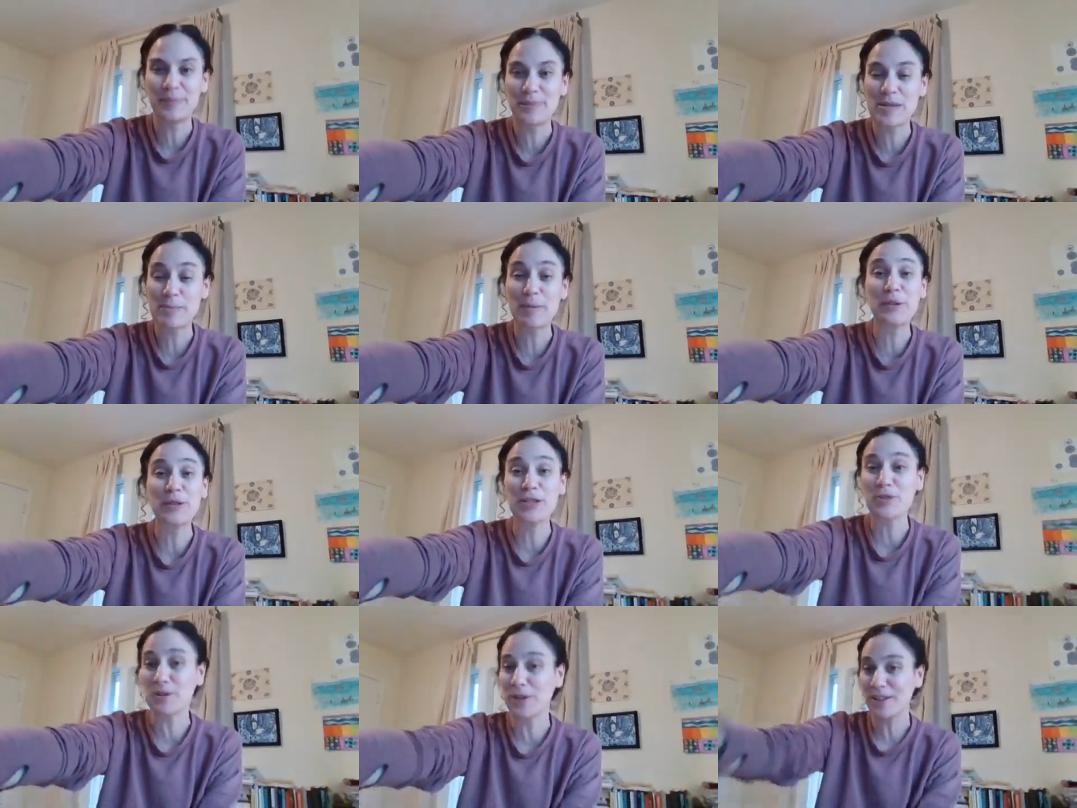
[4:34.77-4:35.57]

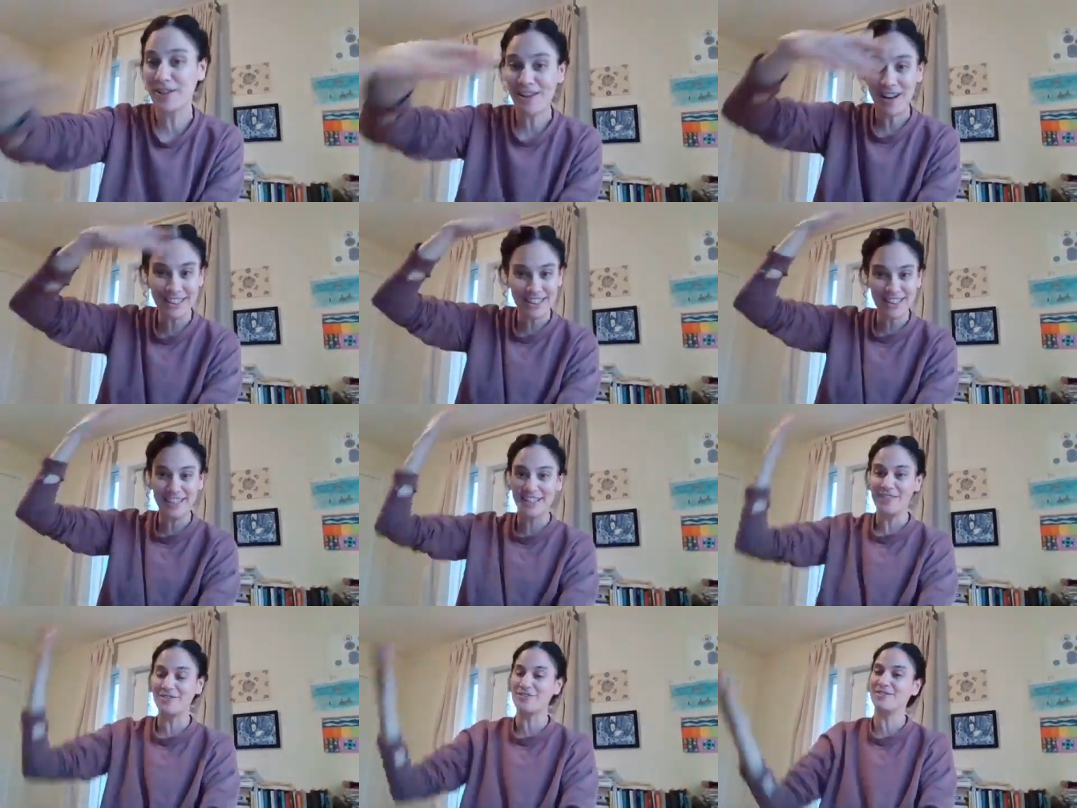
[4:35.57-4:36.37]
spiritual,
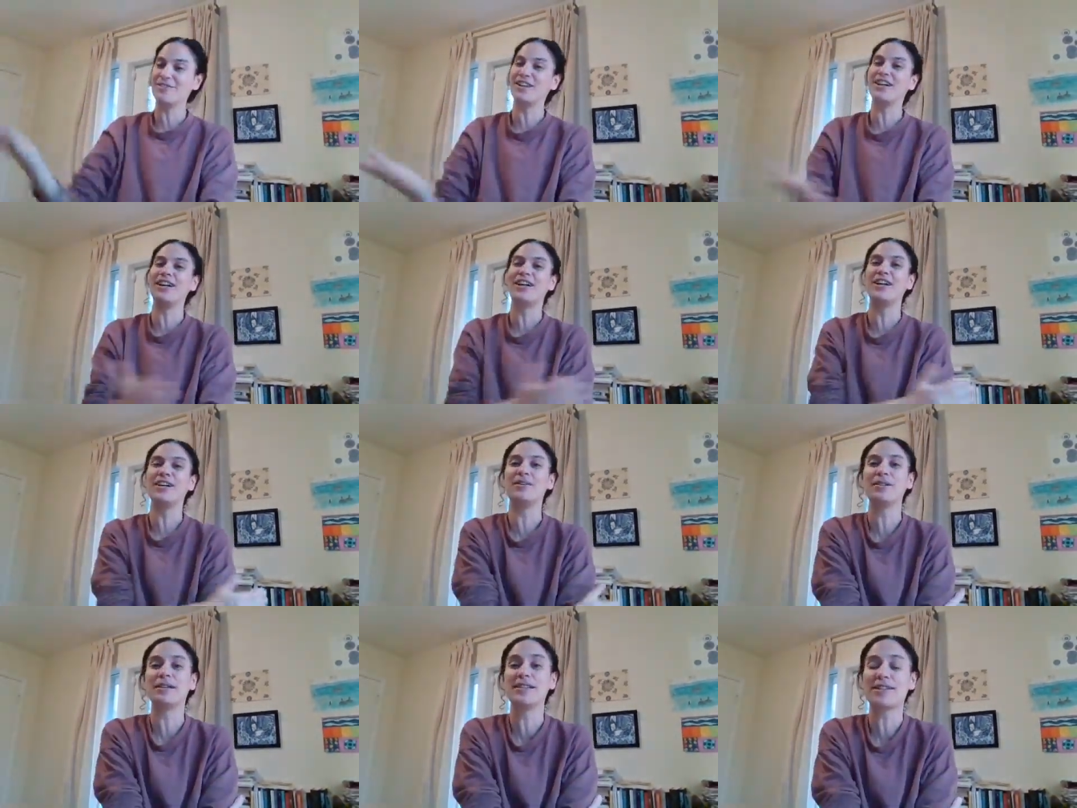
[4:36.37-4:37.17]
cognitive,
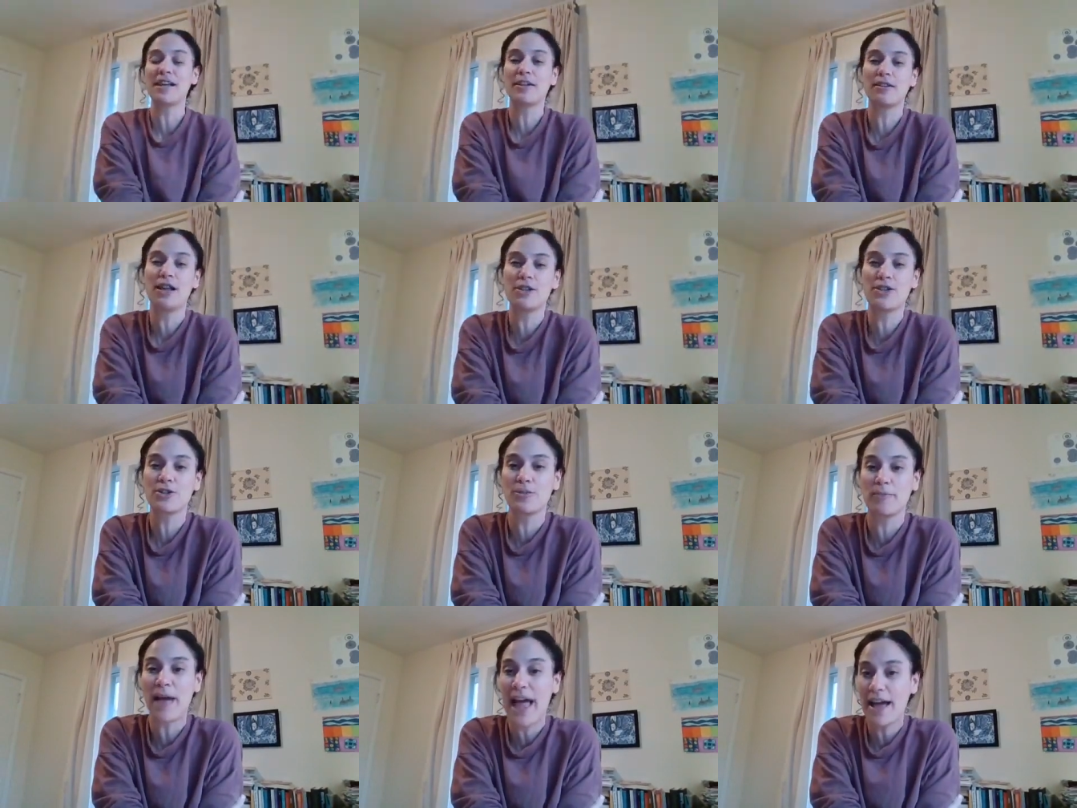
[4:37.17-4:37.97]
and
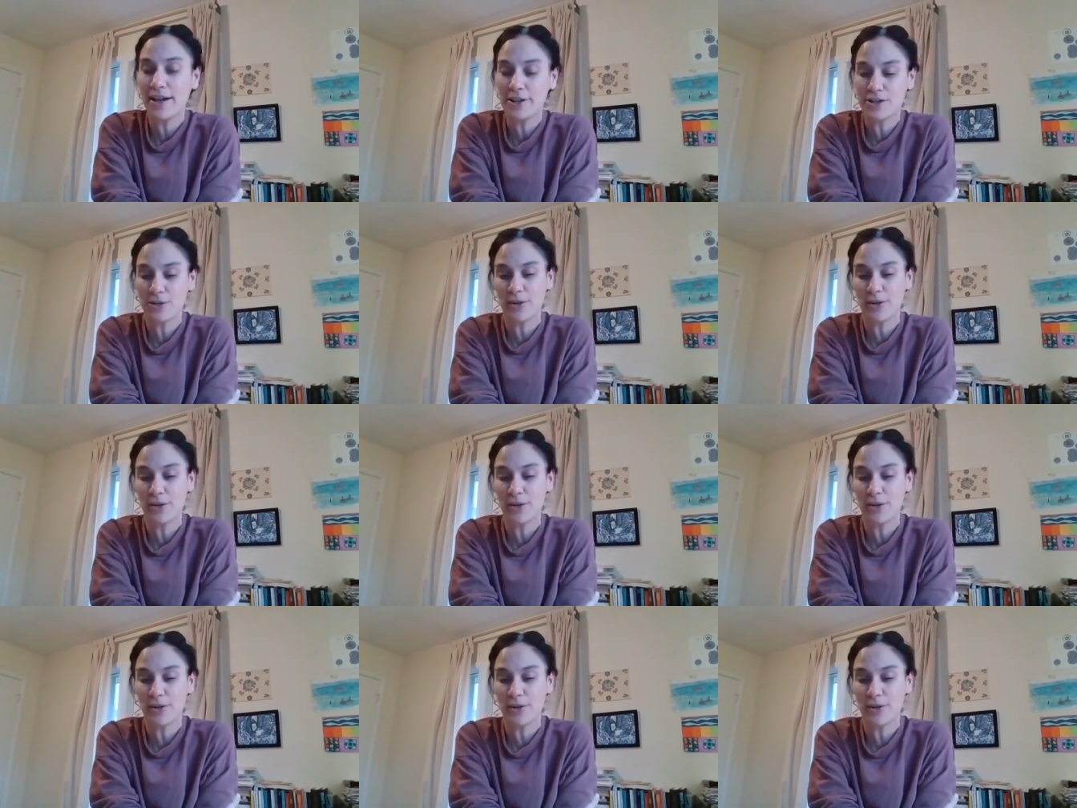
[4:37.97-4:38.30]
psychological baggage